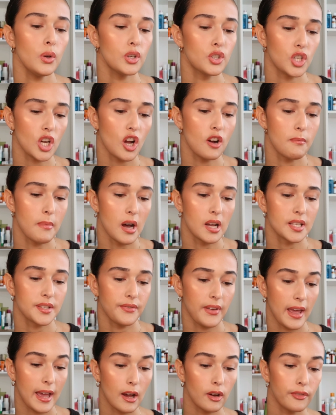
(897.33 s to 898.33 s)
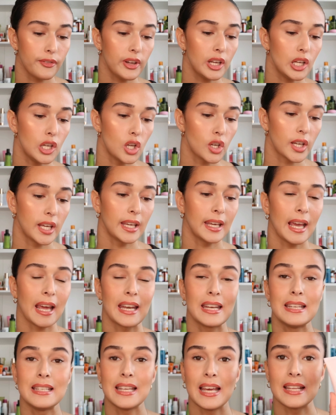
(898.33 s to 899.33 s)
Gel Mask for healthy looking
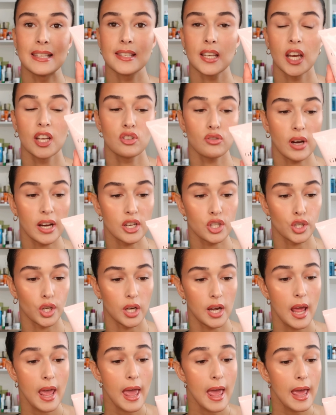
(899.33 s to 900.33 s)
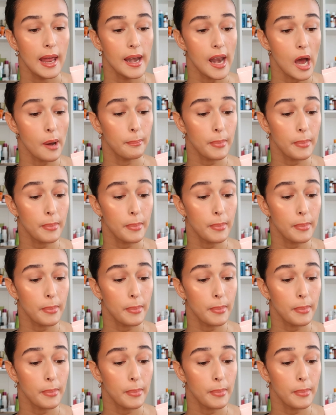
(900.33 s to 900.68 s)
and intense hydration. Now,